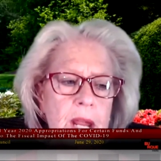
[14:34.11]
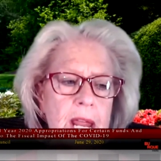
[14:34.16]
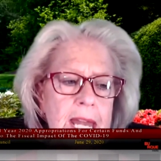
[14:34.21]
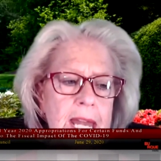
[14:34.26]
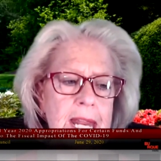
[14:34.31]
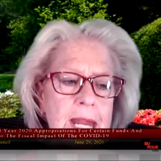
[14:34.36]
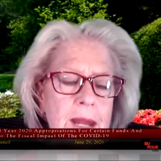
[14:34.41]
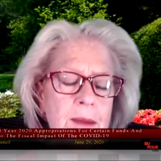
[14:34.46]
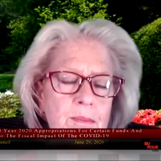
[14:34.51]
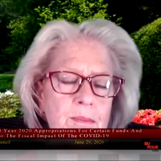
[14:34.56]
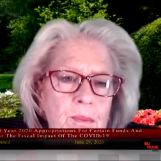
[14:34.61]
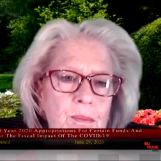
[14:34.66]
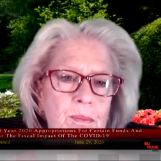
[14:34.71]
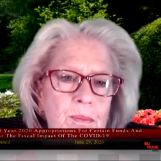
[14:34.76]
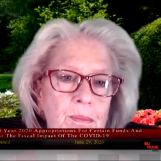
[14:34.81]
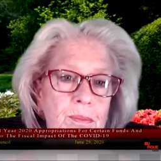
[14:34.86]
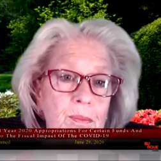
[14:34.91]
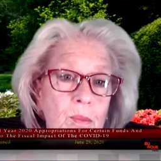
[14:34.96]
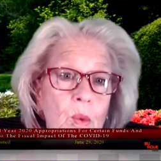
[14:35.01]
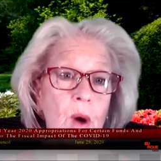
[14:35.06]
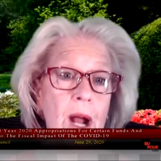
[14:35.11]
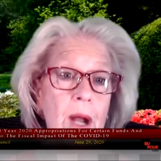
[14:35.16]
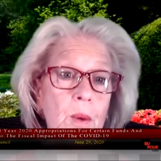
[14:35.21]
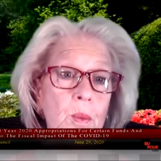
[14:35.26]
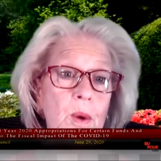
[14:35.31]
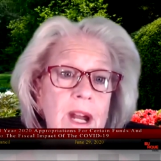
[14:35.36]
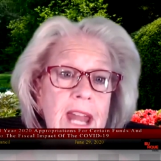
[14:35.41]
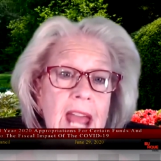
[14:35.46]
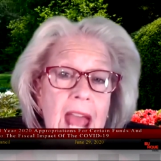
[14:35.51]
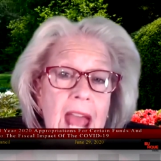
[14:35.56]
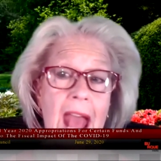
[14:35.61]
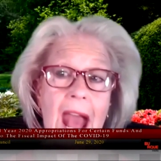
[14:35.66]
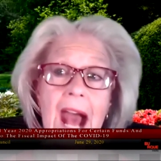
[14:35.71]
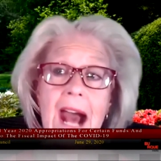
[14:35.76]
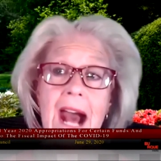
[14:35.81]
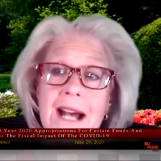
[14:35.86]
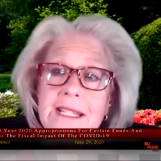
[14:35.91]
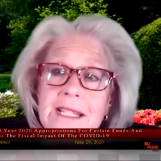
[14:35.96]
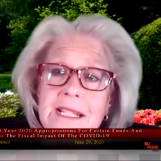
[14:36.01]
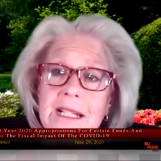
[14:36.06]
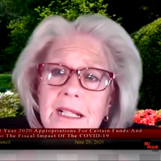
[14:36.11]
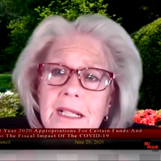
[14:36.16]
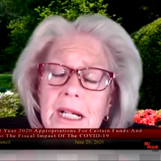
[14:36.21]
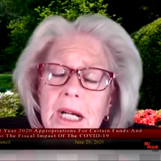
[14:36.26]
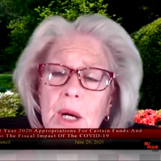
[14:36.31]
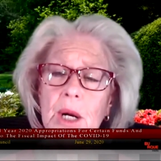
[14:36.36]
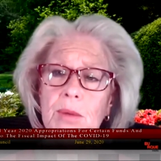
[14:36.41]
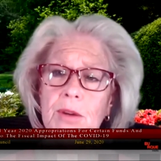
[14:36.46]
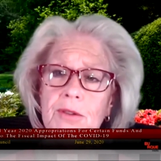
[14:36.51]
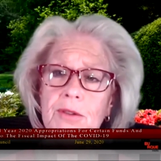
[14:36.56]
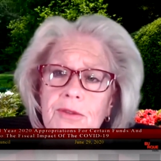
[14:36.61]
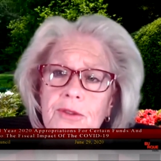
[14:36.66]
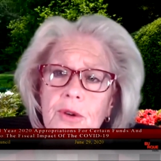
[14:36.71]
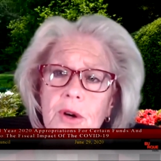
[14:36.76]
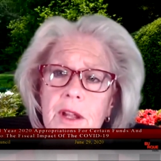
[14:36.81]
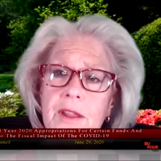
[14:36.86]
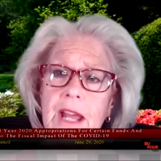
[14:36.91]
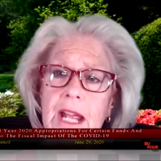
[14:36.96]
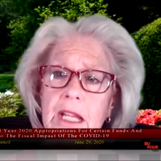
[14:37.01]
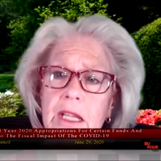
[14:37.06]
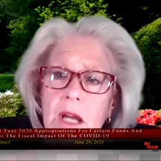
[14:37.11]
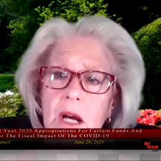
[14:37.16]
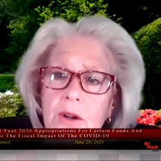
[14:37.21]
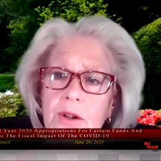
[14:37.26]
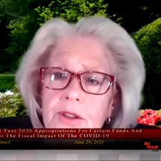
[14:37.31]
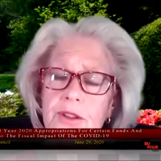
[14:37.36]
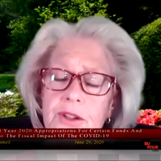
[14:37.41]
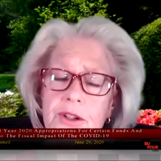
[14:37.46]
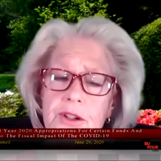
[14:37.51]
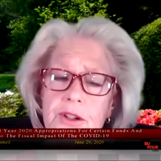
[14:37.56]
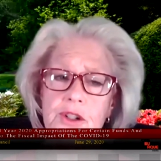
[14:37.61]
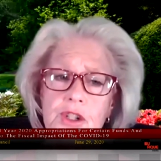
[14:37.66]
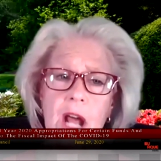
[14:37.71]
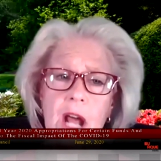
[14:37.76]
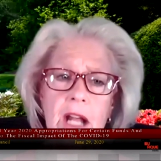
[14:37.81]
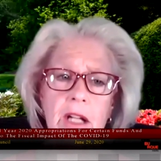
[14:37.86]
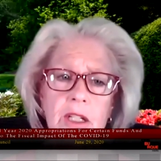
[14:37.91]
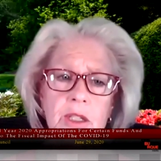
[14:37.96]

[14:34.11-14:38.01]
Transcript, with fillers: anyone would ask before they loaned their child